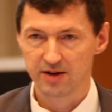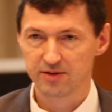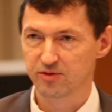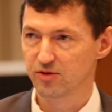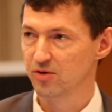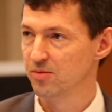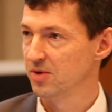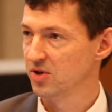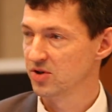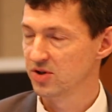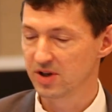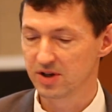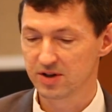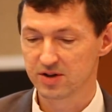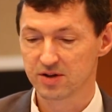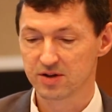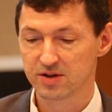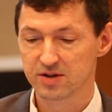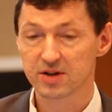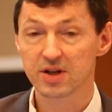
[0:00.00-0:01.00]
For
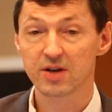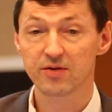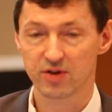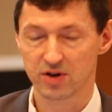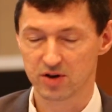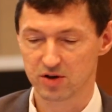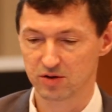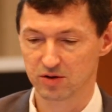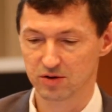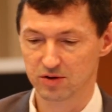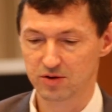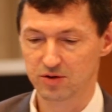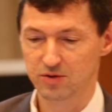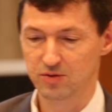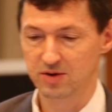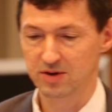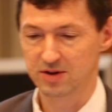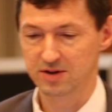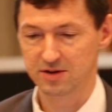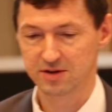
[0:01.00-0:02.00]
machines, it's difficult
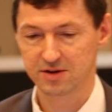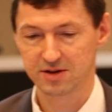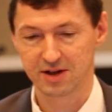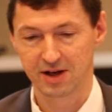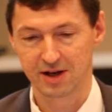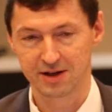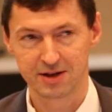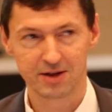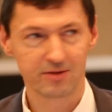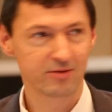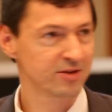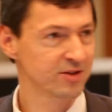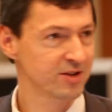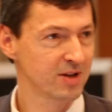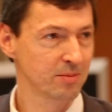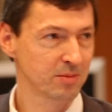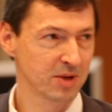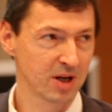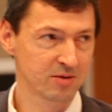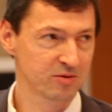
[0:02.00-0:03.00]
to understand. Even
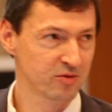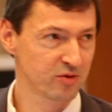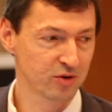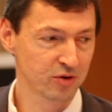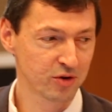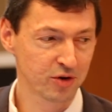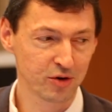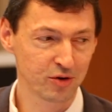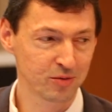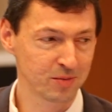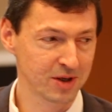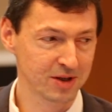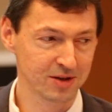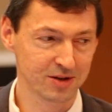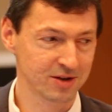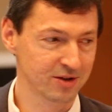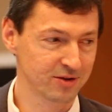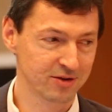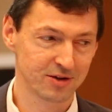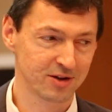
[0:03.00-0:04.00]
sometimes for
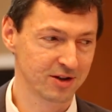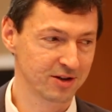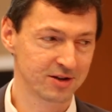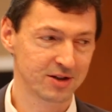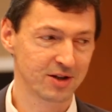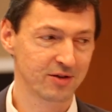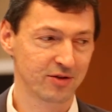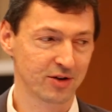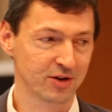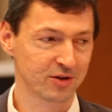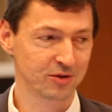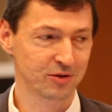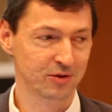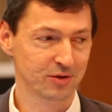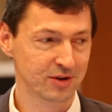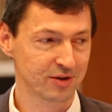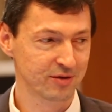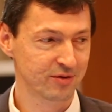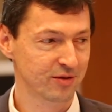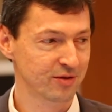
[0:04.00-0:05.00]
humans, it's
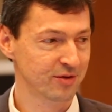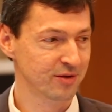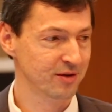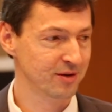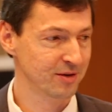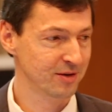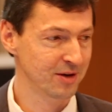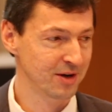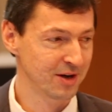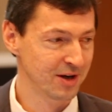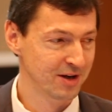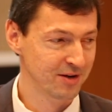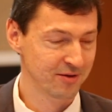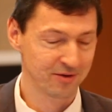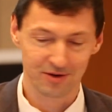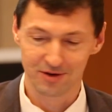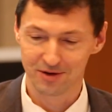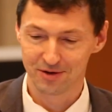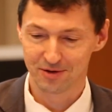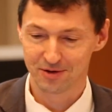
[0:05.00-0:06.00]
difficult
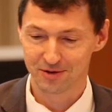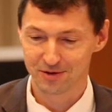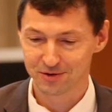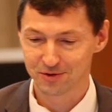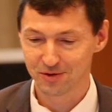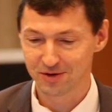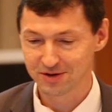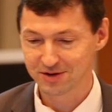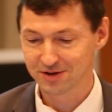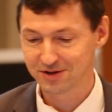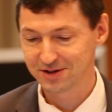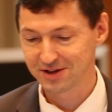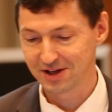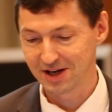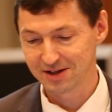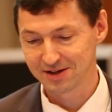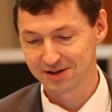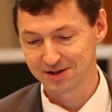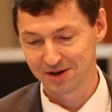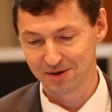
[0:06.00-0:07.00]
to
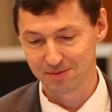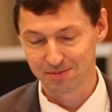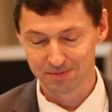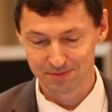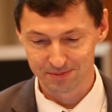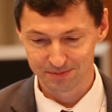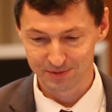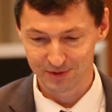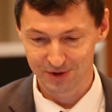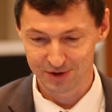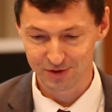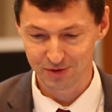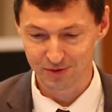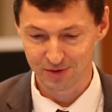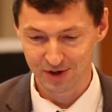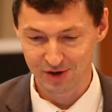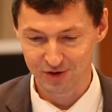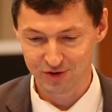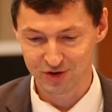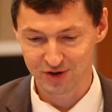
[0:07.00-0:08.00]
understand some
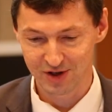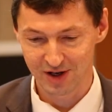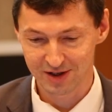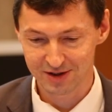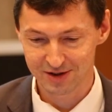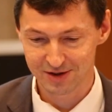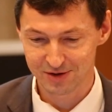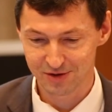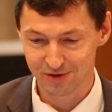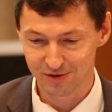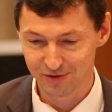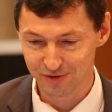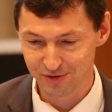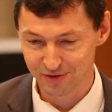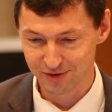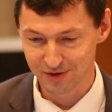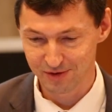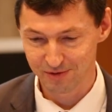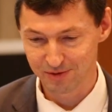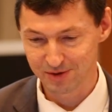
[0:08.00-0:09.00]
strange texts
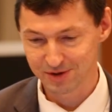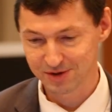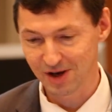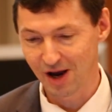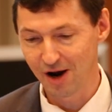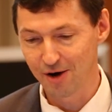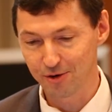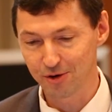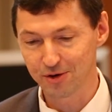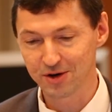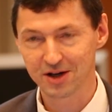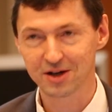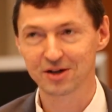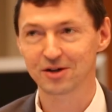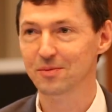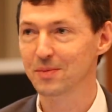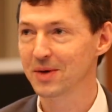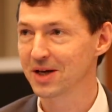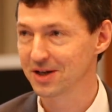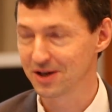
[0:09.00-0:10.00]
with
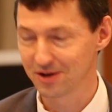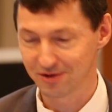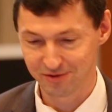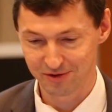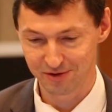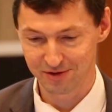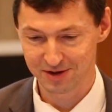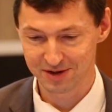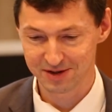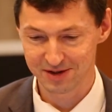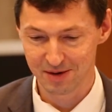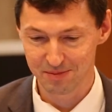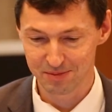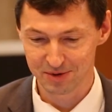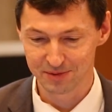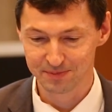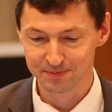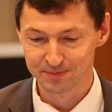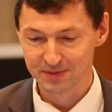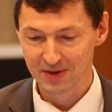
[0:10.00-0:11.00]
ironical meaning, for
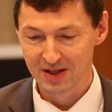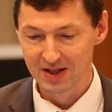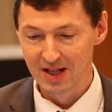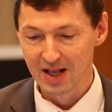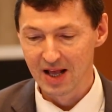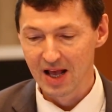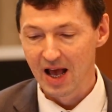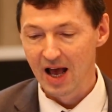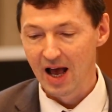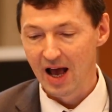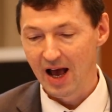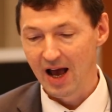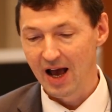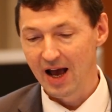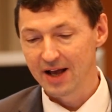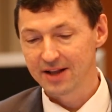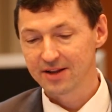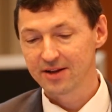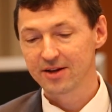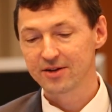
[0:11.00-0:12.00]
example.
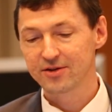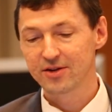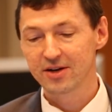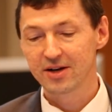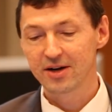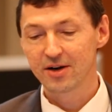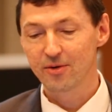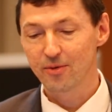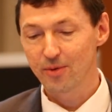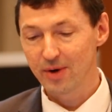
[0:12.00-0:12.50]
And the